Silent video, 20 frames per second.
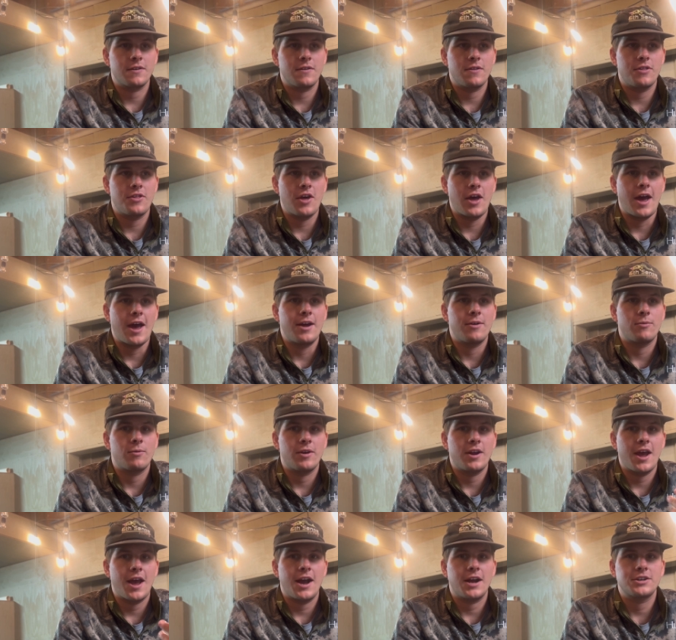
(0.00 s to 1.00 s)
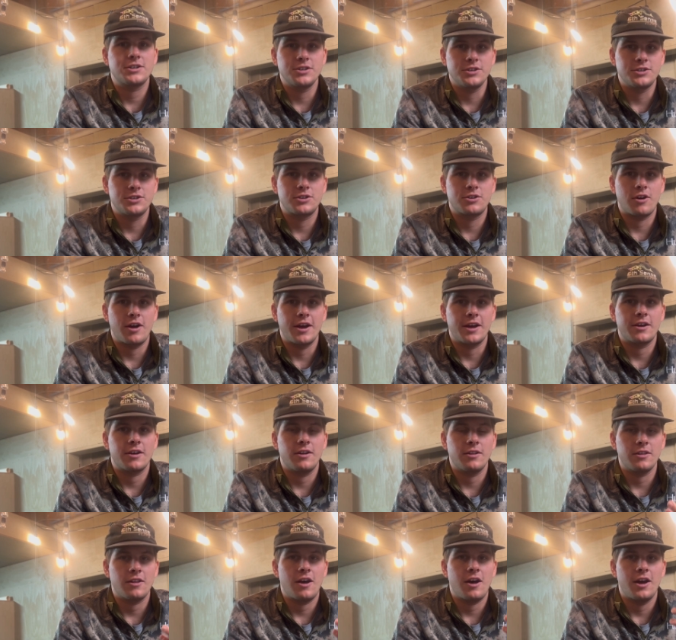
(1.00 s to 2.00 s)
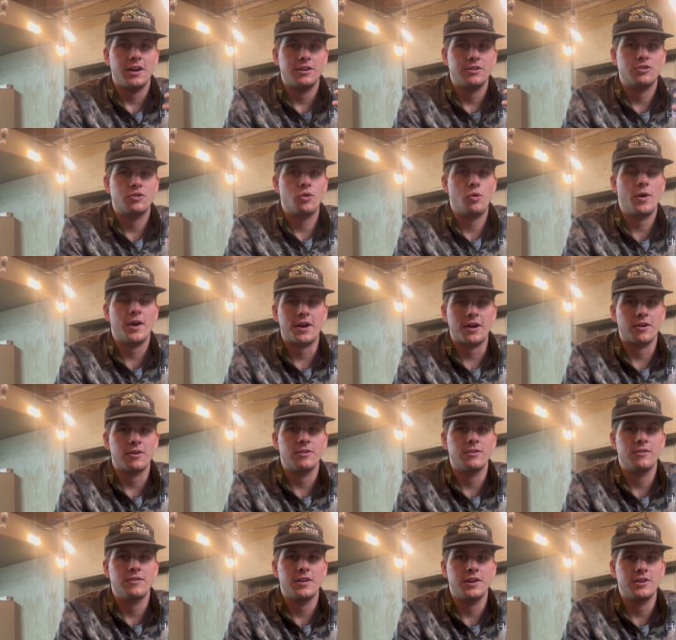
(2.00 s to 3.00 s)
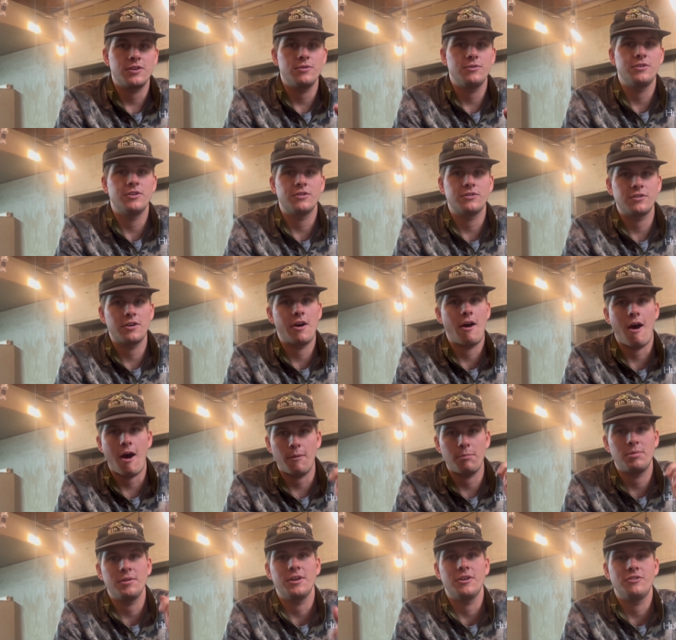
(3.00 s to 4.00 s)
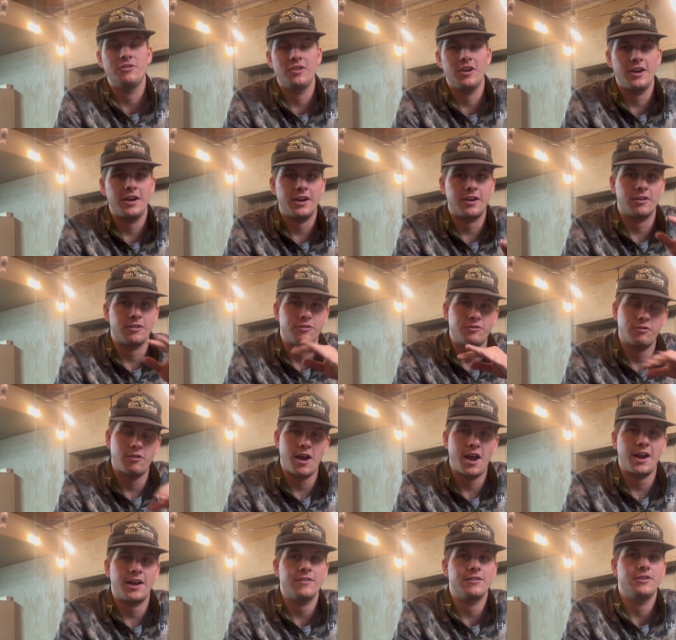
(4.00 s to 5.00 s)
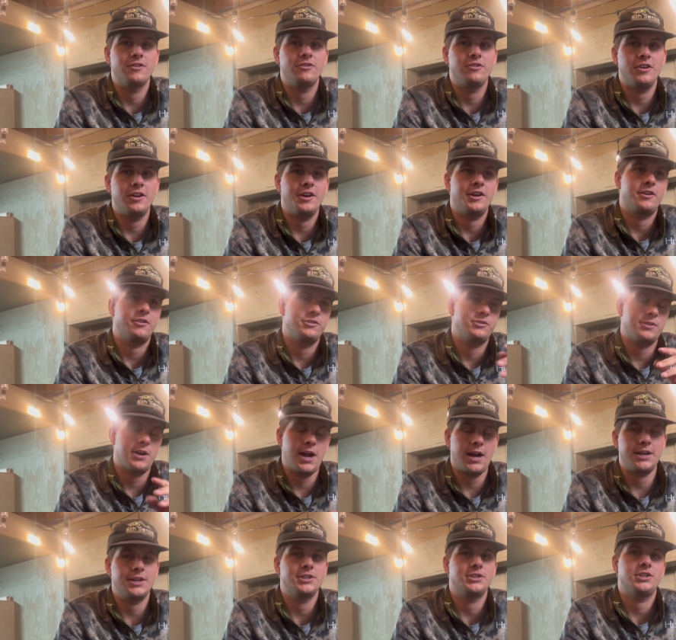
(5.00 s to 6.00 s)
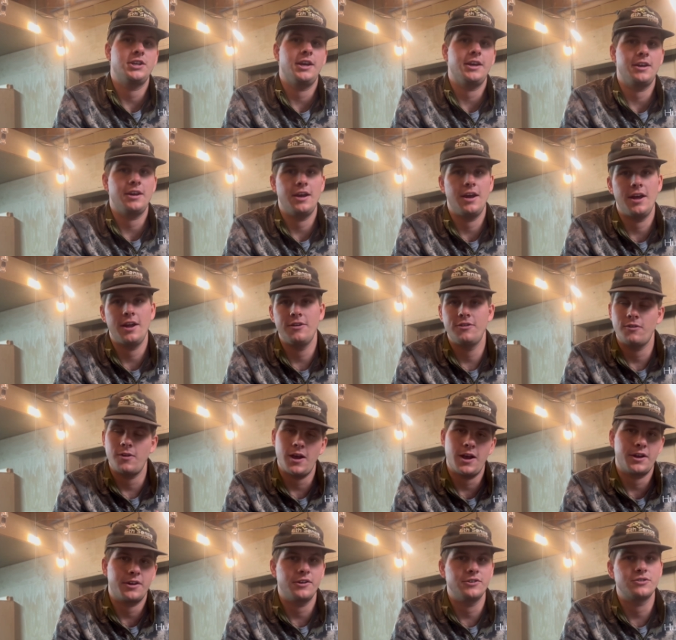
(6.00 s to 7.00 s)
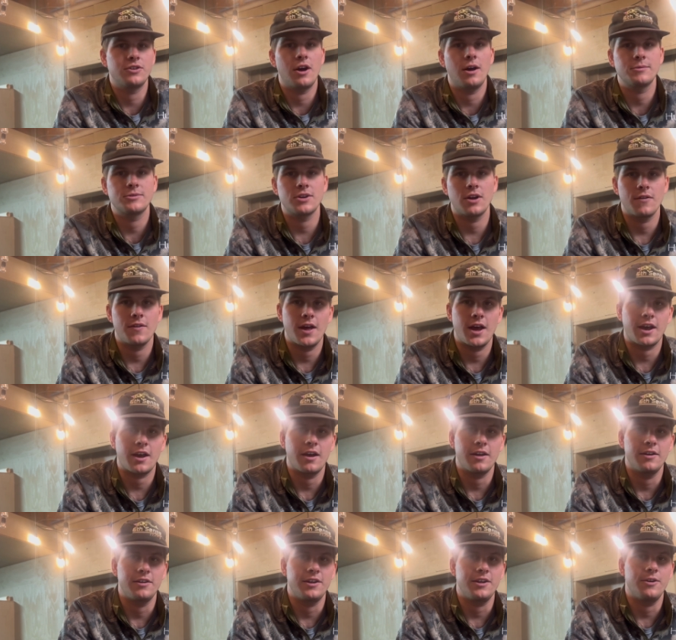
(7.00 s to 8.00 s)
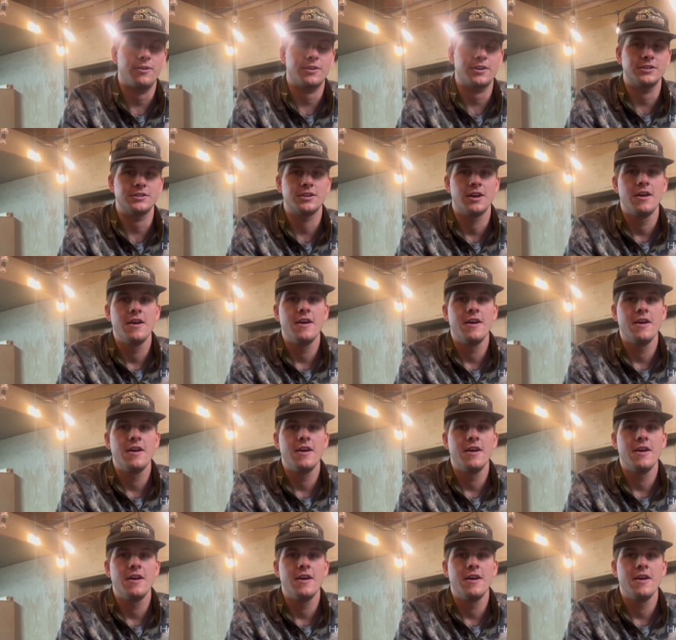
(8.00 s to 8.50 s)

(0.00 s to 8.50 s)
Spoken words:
that reaction strike a lot quicker than you just hopping a jig, or dragging the jig, or dragging a shaky head, dragging a drop shot, that kind of deal, because